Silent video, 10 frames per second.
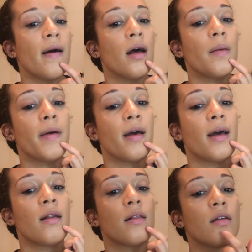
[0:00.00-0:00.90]
I
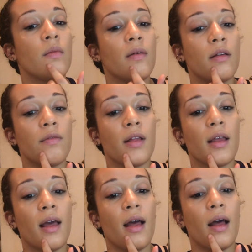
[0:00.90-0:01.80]
had a little bit of
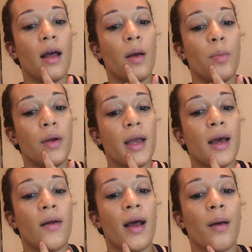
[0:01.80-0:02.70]
like a
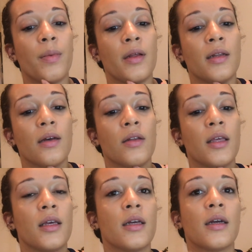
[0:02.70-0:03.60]
breakout happening down
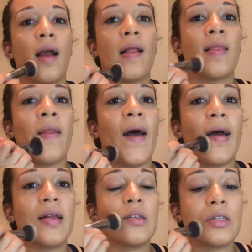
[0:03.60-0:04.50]
here, and
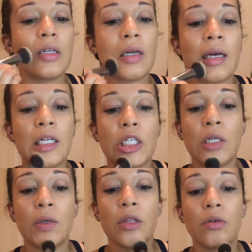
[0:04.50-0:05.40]
that is still kind of
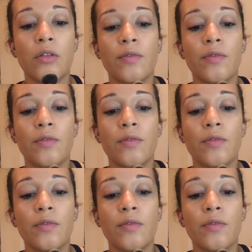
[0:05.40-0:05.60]
showing through